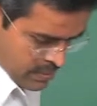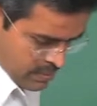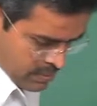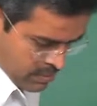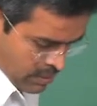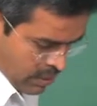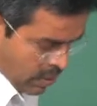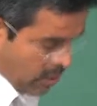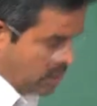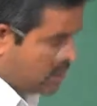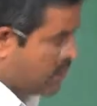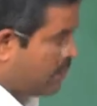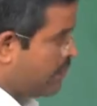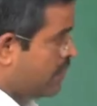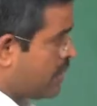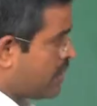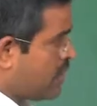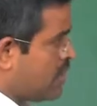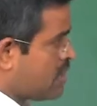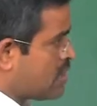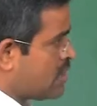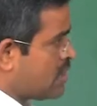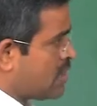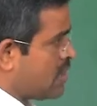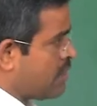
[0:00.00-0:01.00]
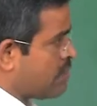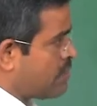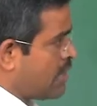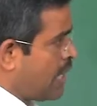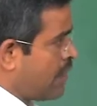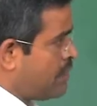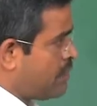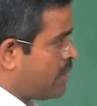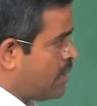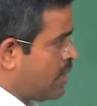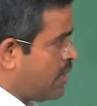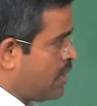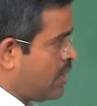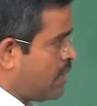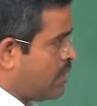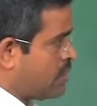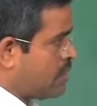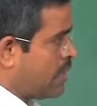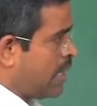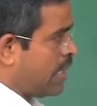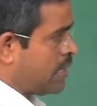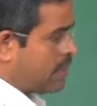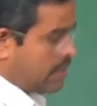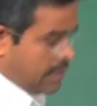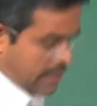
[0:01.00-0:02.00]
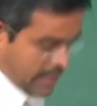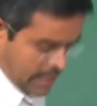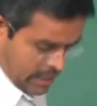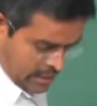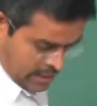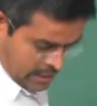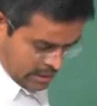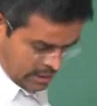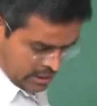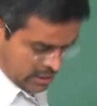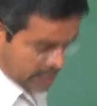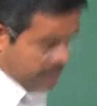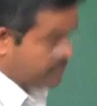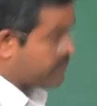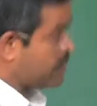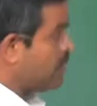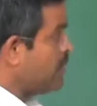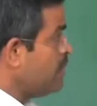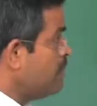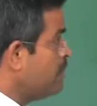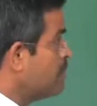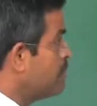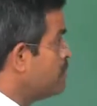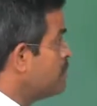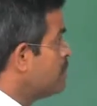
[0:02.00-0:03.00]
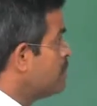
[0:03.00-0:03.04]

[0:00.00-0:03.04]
because the vertical center of gravity in the lateral direction is shifted.